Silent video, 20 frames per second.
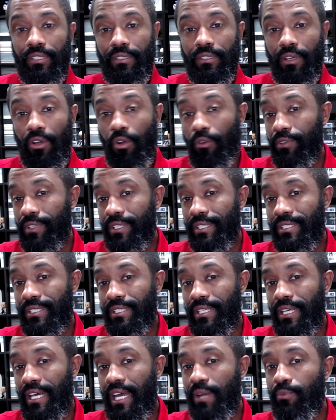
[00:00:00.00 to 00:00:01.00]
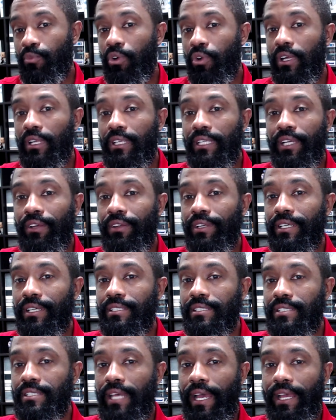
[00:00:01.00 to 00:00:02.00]
over this time were clear and
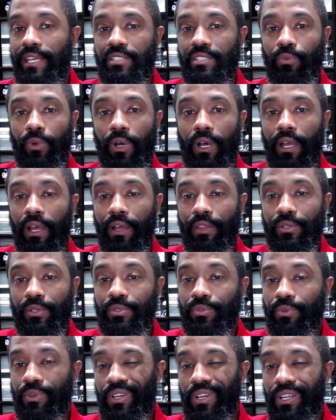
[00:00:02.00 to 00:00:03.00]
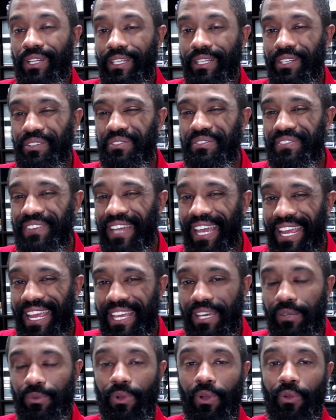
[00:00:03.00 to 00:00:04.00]
concise, while others were a little
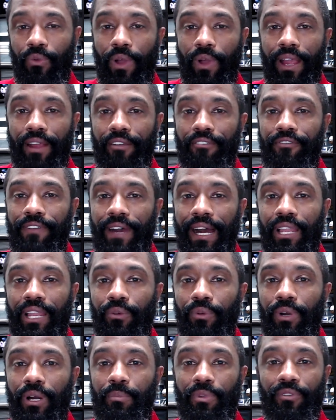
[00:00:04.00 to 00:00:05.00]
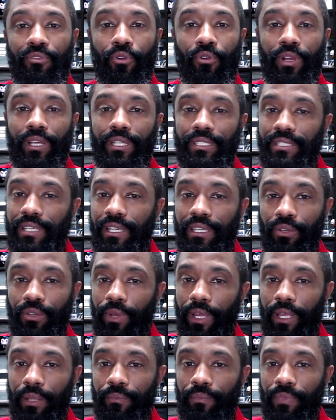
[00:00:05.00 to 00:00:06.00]
vague and required follow-up before
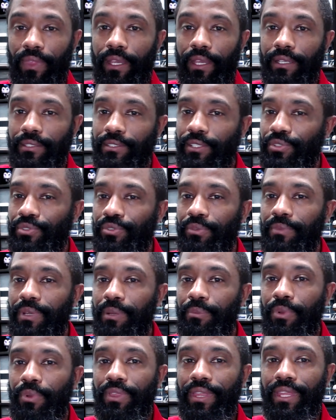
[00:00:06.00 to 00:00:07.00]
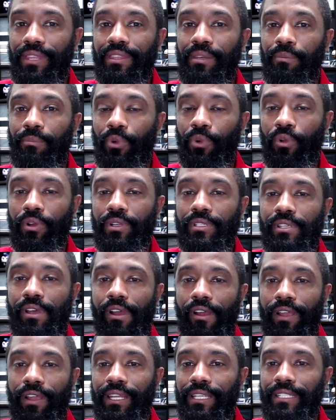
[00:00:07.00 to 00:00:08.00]
continuing. Just remember that the more
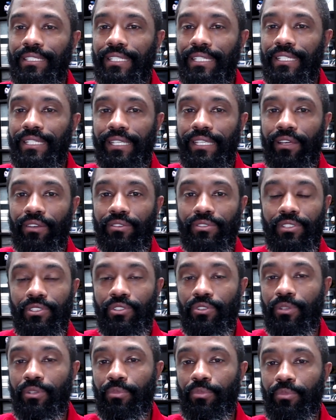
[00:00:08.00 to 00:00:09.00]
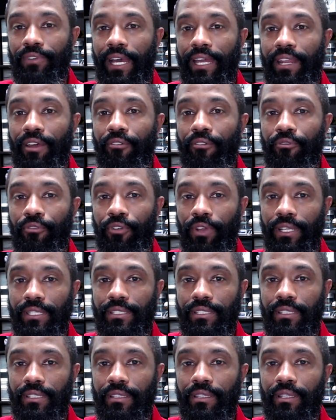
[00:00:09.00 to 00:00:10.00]
targeted details that you can provide up
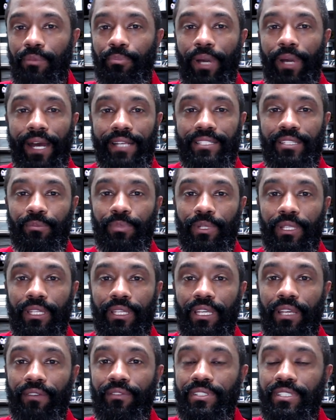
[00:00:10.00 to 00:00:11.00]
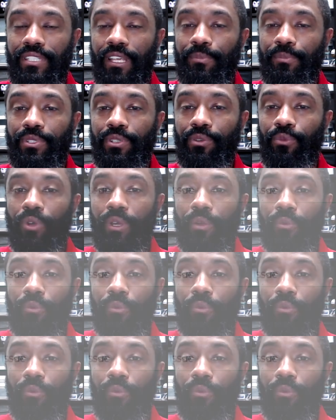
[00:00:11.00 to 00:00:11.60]
front, the possibility of a subsequent